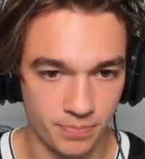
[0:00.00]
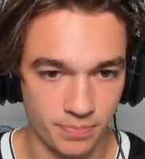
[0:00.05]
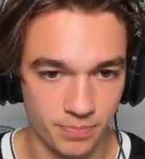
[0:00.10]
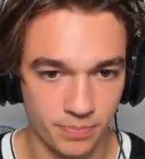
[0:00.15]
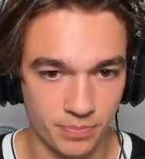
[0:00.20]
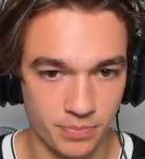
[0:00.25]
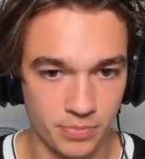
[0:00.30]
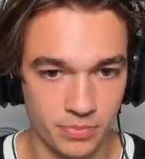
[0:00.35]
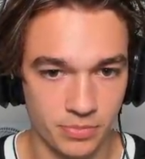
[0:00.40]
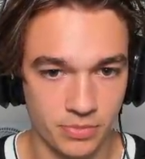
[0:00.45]

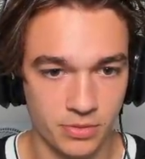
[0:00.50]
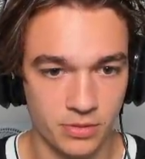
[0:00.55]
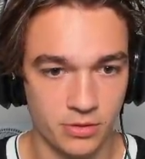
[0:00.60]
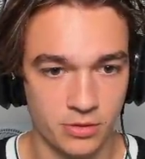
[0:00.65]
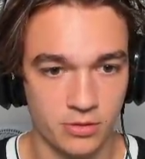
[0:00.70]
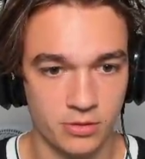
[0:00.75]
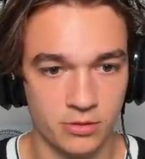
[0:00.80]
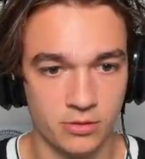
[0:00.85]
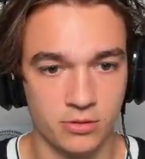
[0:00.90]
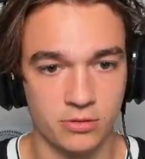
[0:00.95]
Okay, well, let's
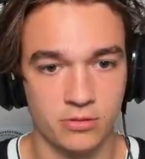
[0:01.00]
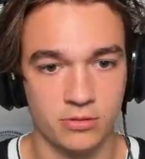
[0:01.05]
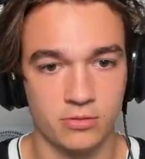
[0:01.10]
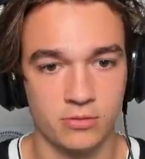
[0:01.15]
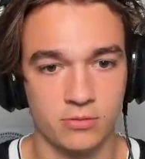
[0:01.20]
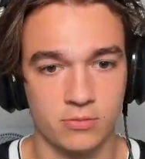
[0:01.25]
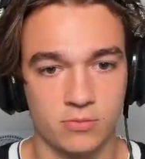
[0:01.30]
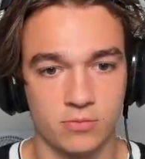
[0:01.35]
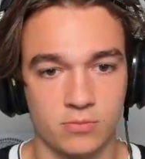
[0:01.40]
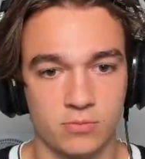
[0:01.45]
go down to
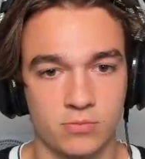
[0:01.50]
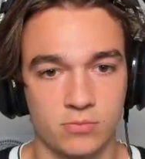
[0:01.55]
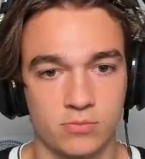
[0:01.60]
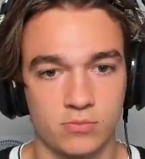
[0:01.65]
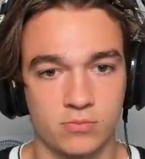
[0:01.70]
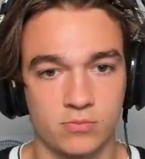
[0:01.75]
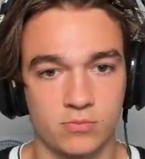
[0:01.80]
David Aldridge for a